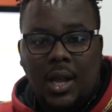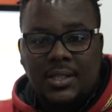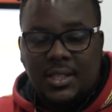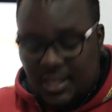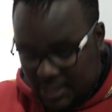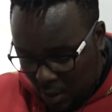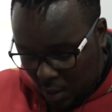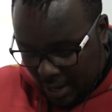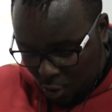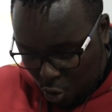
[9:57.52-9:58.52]
As in, this is how
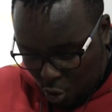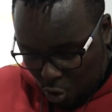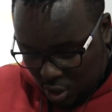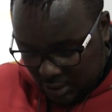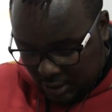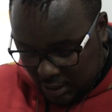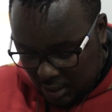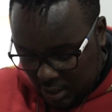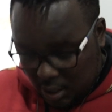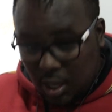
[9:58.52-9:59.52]
I hold,
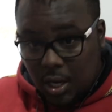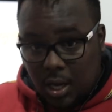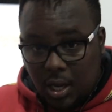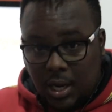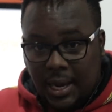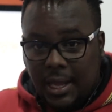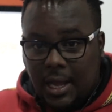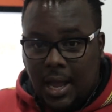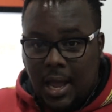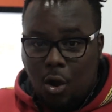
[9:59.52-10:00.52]

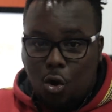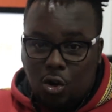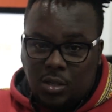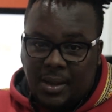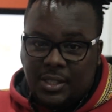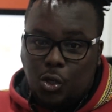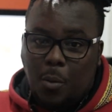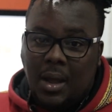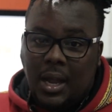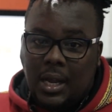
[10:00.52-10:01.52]
like I hold my
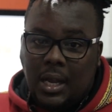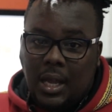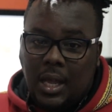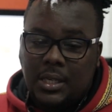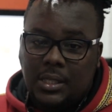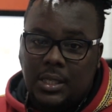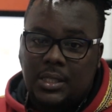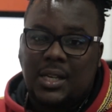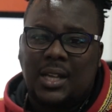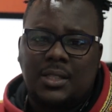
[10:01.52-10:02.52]
stomach and
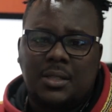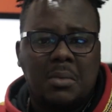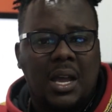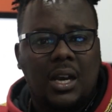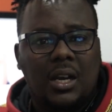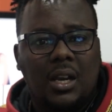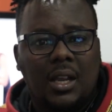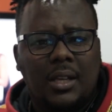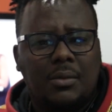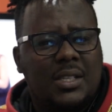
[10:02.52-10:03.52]
it can smile.
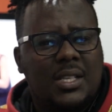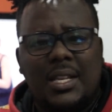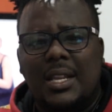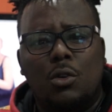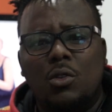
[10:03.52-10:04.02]
It